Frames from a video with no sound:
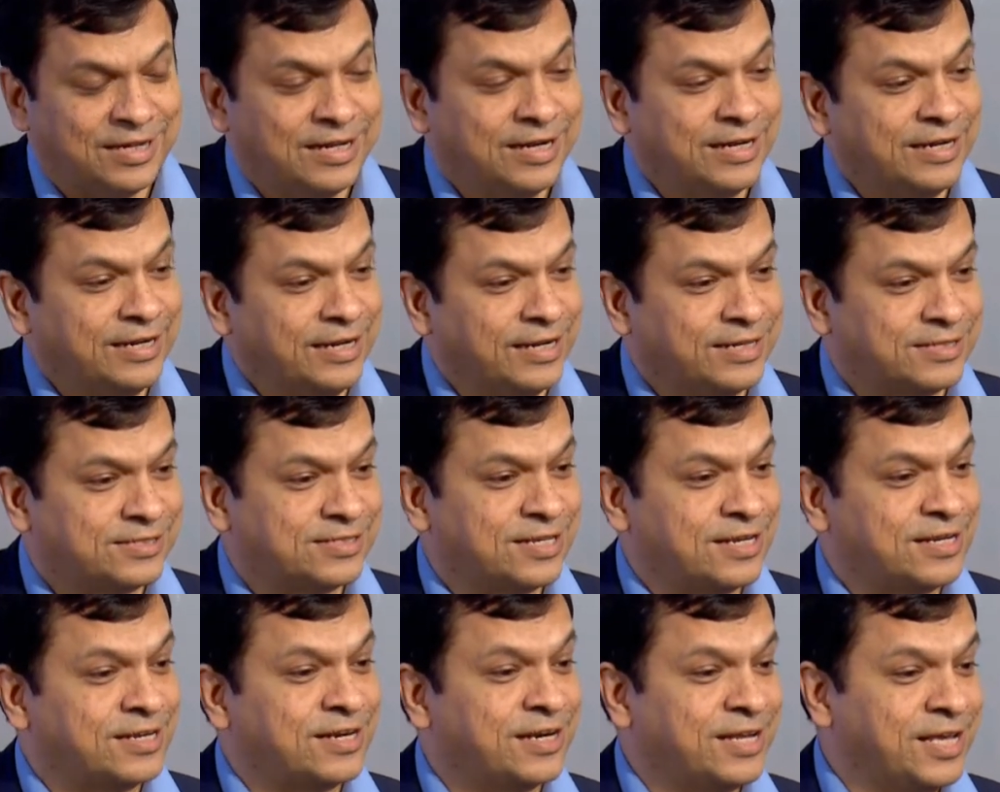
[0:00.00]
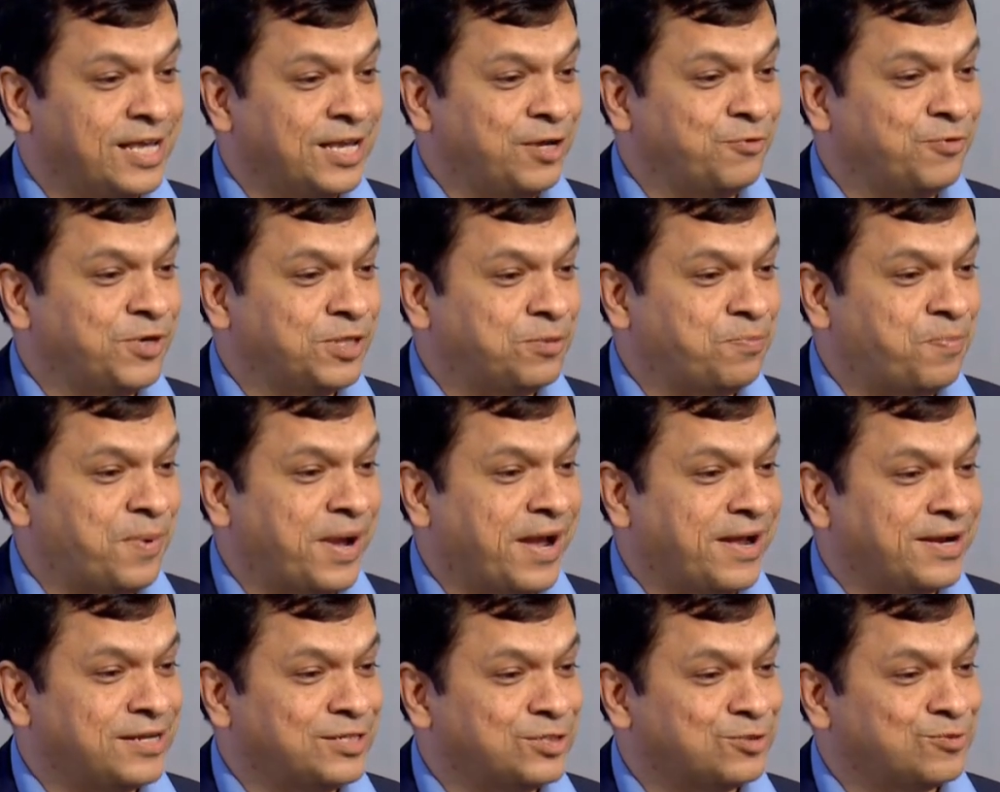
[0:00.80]
Disagreeing with
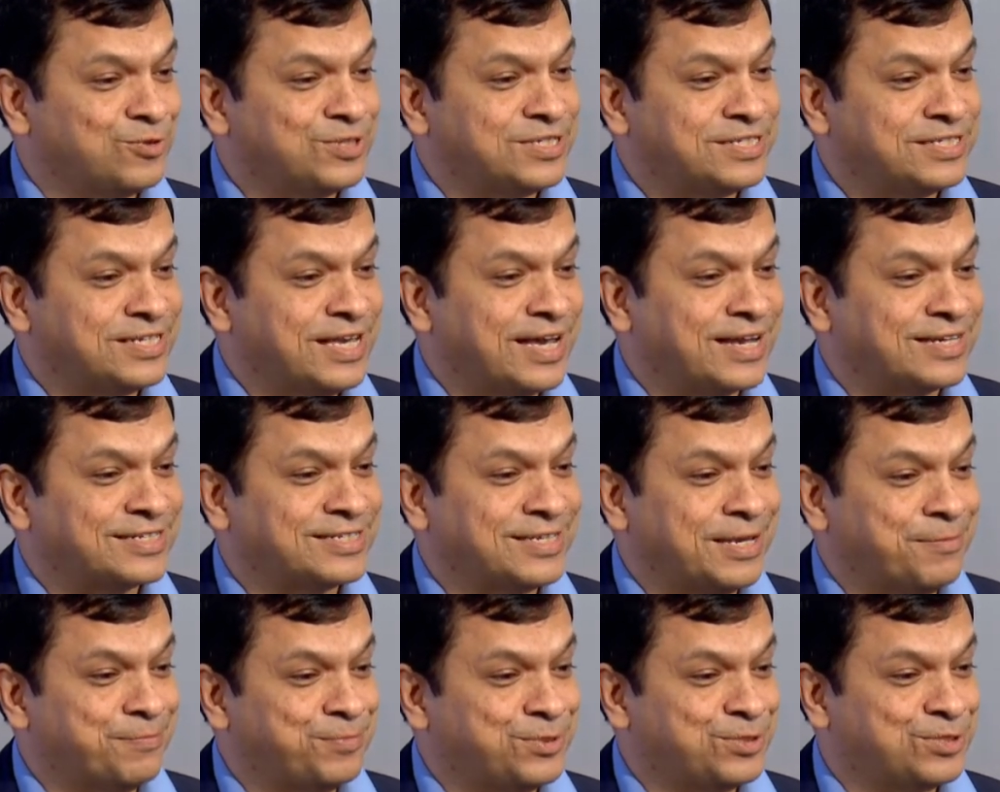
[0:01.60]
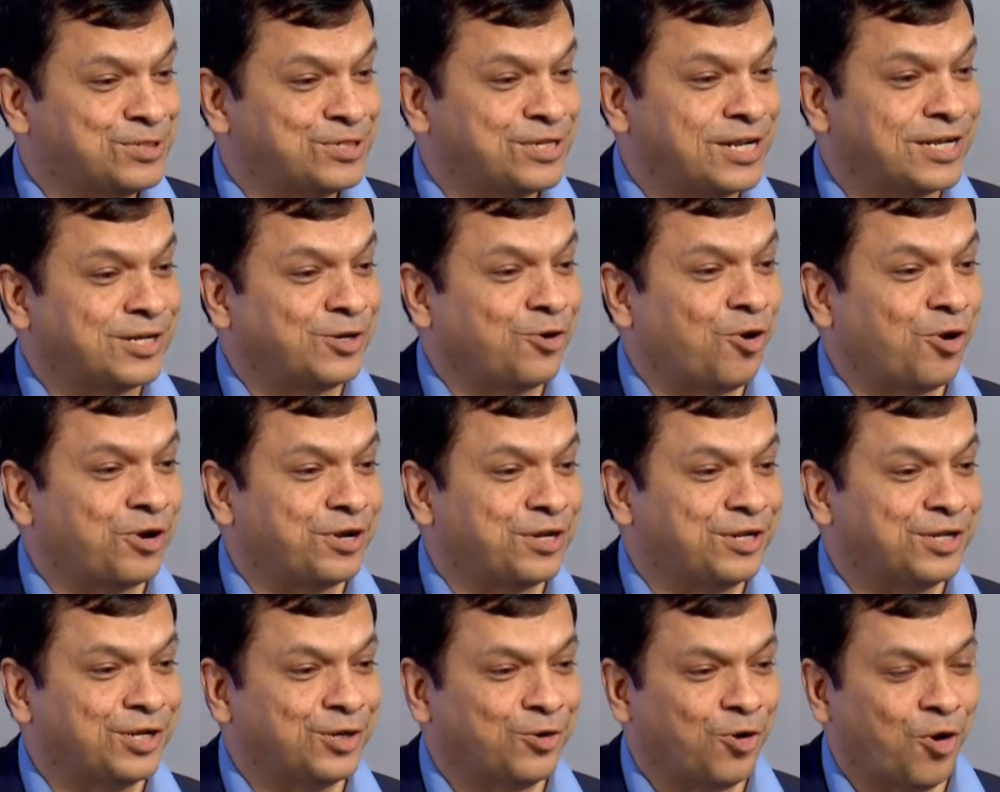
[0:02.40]
parents was the exception and
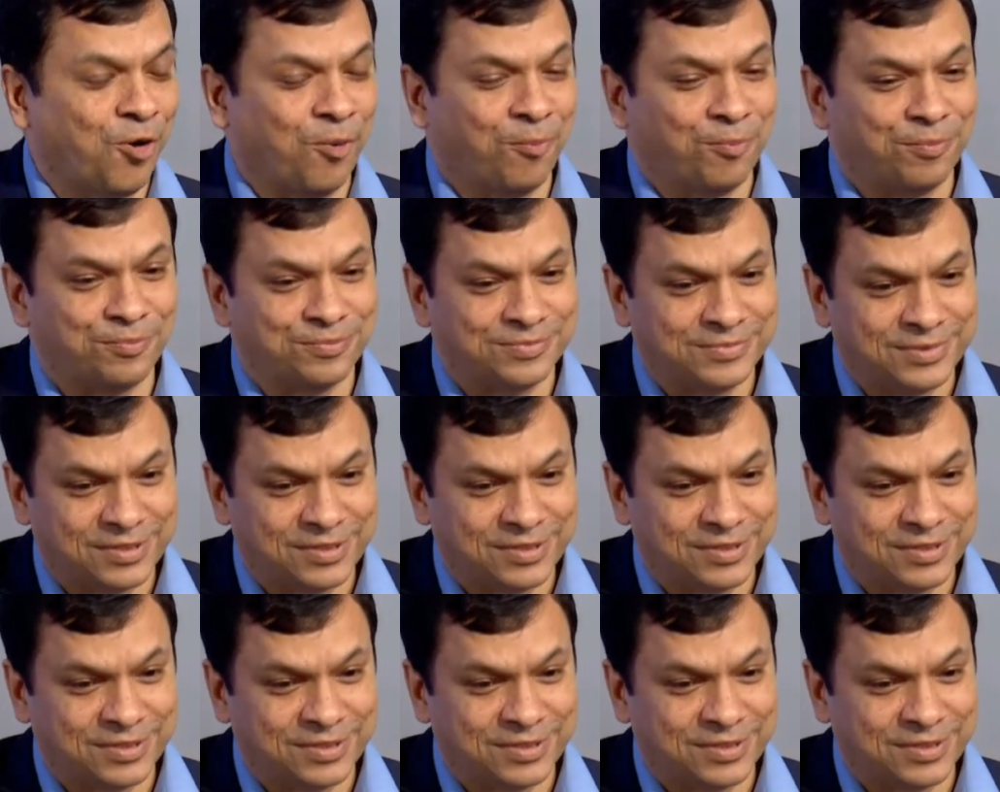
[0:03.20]
not the norm.